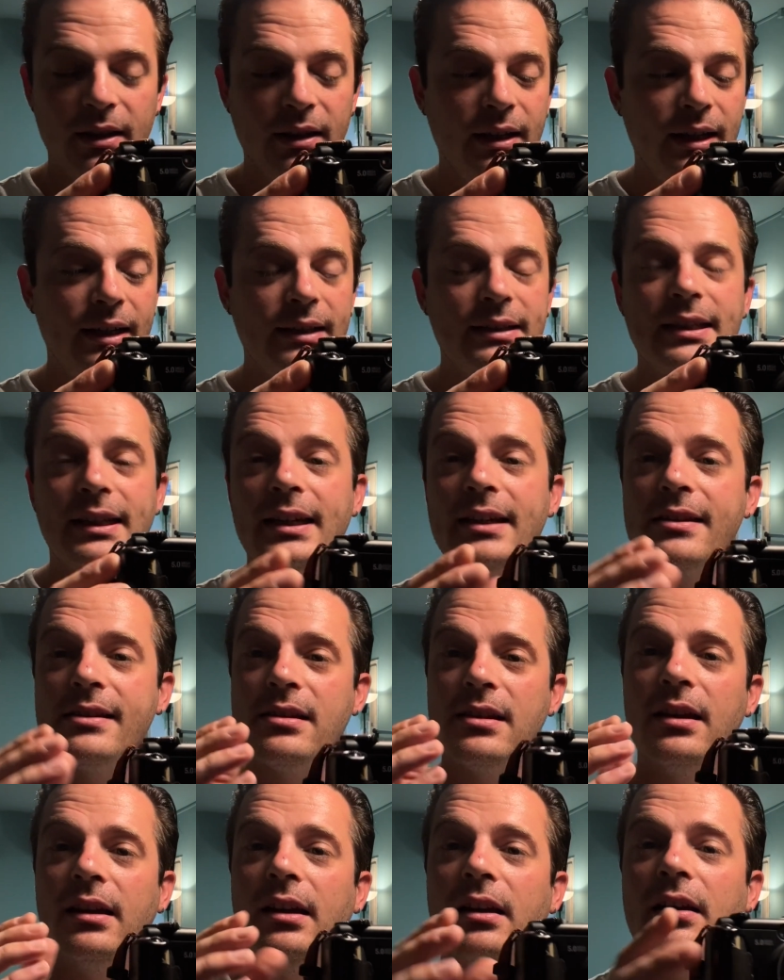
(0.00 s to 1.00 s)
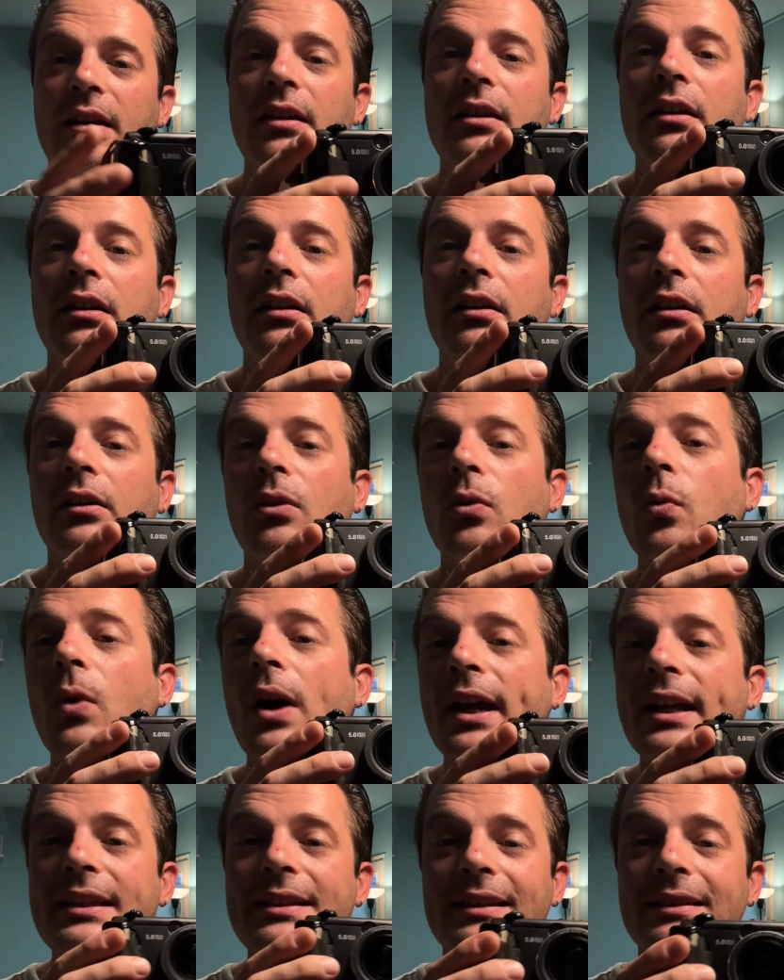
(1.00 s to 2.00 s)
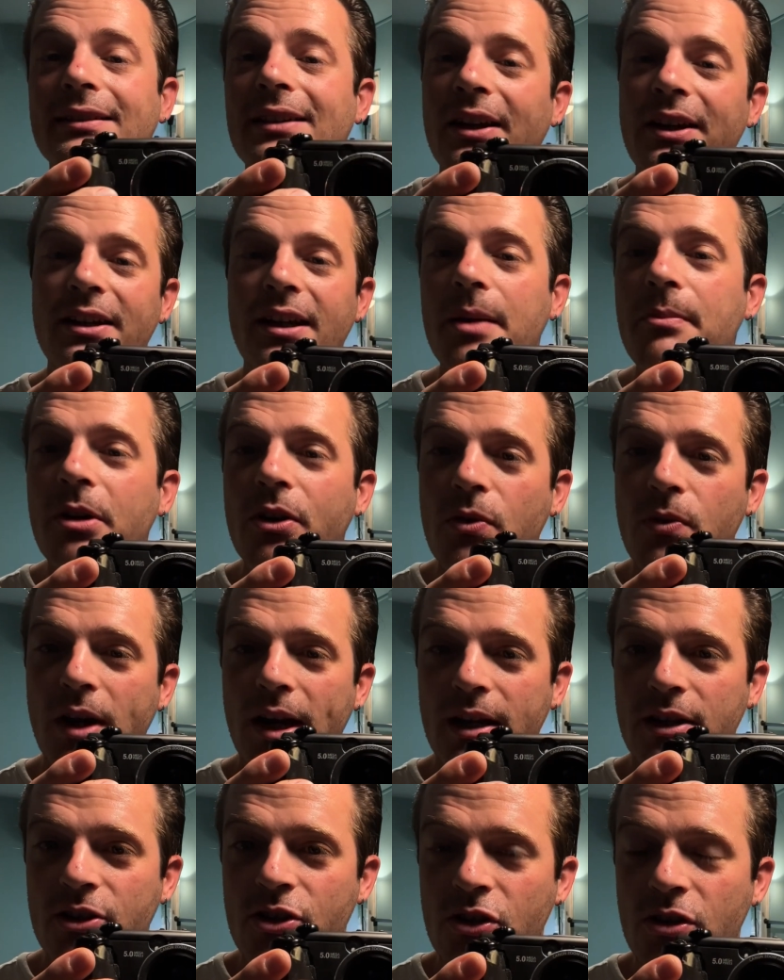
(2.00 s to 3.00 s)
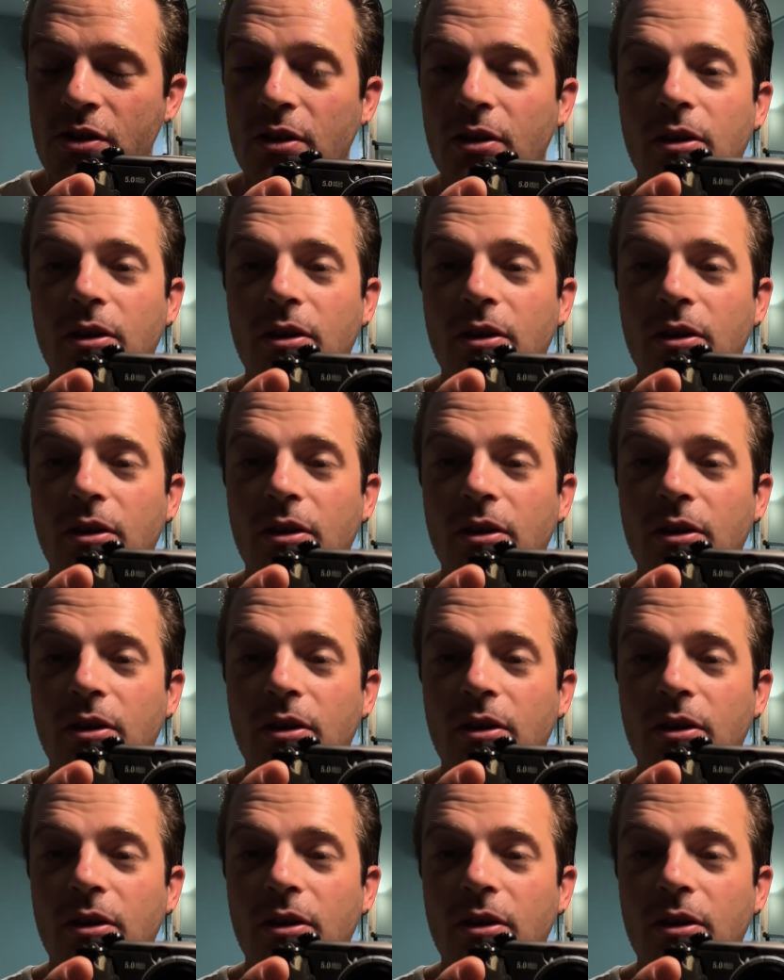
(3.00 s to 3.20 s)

It has a wide dynamic range,